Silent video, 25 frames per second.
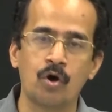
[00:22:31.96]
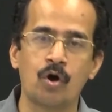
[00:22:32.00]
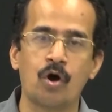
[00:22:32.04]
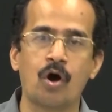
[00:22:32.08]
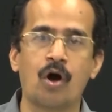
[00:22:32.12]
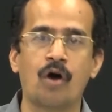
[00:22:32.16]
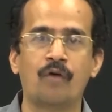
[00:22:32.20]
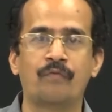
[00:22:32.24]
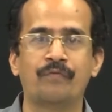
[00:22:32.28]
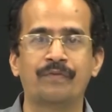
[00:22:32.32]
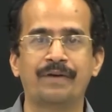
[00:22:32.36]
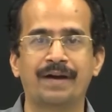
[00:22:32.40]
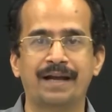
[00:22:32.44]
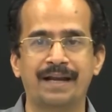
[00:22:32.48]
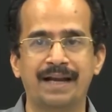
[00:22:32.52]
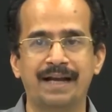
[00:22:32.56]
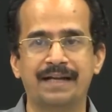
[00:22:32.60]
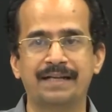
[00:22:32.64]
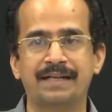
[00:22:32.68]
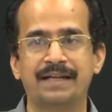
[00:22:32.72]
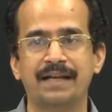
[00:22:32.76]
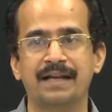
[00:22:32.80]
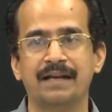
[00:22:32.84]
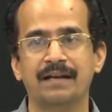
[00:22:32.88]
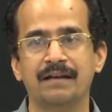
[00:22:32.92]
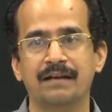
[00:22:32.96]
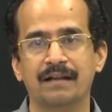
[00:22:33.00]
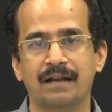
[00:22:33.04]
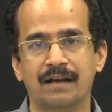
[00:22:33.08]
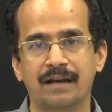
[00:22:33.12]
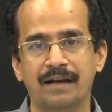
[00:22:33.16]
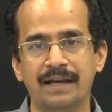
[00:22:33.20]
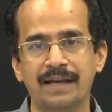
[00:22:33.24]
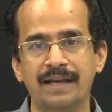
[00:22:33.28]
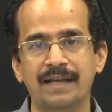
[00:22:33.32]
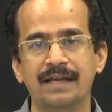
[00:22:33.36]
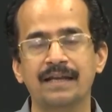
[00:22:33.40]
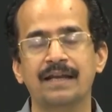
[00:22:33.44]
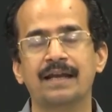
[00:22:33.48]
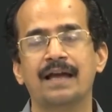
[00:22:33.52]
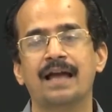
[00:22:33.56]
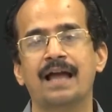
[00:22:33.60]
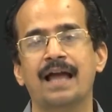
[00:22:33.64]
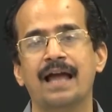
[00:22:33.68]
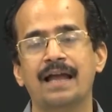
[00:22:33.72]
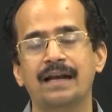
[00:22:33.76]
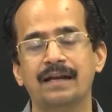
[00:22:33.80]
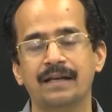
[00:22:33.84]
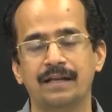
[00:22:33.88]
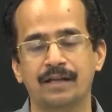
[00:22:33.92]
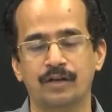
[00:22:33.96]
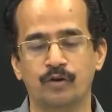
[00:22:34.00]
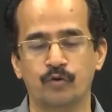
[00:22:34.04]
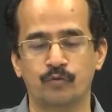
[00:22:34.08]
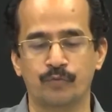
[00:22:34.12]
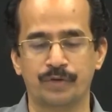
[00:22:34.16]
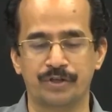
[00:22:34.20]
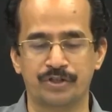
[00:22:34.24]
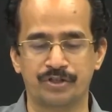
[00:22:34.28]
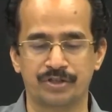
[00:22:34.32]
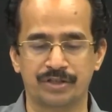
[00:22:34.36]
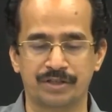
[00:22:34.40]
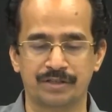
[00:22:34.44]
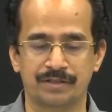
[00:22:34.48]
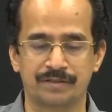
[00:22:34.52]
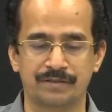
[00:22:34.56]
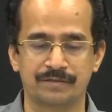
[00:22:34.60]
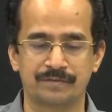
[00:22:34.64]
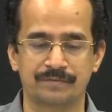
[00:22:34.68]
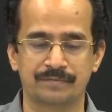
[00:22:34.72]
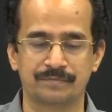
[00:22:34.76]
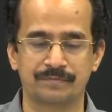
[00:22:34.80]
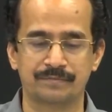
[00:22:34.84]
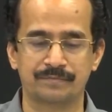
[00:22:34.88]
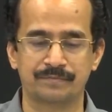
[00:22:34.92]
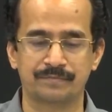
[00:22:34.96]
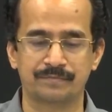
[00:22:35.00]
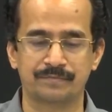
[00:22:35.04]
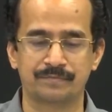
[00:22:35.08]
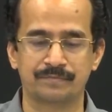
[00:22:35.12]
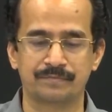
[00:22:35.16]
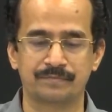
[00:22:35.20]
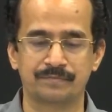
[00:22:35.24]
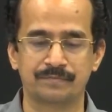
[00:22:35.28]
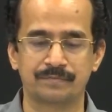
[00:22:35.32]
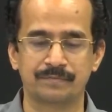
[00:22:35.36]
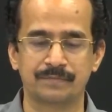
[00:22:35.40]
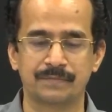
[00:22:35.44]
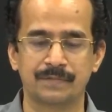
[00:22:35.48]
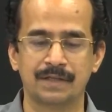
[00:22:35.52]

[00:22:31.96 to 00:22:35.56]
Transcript: what we call incremental innovation or incremental progress,